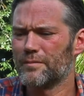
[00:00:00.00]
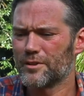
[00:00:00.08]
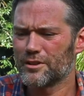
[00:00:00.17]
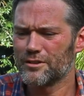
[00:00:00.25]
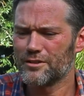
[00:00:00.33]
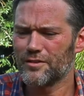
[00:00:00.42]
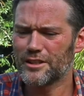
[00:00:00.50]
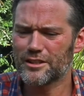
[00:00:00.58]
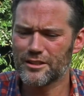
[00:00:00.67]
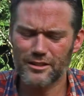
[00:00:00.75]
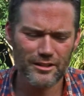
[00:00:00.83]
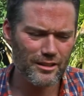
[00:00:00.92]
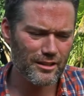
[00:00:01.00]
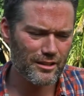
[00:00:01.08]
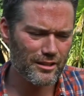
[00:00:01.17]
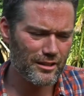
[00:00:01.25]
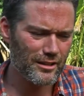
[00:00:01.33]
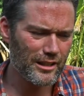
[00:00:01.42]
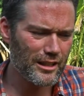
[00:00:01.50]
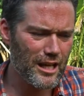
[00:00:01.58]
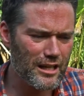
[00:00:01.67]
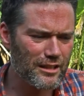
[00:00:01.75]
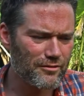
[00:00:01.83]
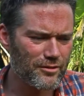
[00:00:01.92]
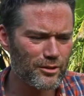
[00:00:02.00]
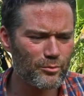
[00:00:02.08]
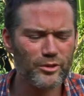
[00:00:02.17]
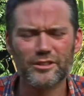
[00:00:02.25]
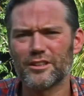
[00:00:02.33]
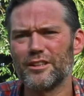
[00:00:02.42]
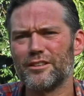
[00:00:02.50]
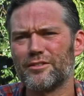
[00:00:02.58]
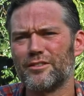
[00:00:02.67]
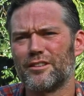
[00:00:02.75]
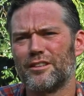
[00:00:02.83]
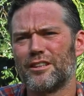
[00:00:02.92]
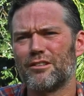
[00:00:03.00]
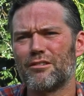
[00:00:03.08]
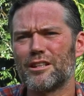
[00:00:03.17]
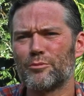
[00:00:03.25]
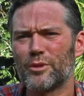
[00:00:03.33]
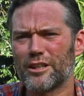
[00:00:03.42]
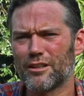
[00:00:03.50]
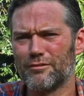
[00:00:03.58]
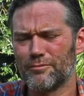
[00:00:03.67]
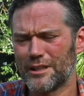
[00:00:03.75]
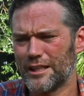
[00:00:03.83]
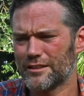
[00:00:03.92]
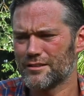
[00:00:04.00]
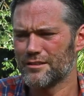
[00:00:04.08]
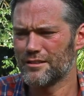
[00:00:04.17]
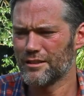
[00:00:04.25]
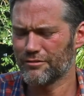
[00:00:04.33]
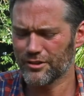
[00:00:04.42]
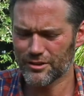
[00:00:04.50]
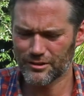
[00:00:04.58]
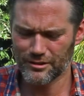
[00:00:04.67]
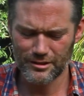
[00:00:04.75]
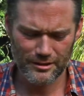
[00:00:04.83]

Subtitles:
Conservation in any form is incredibly complex and difficult.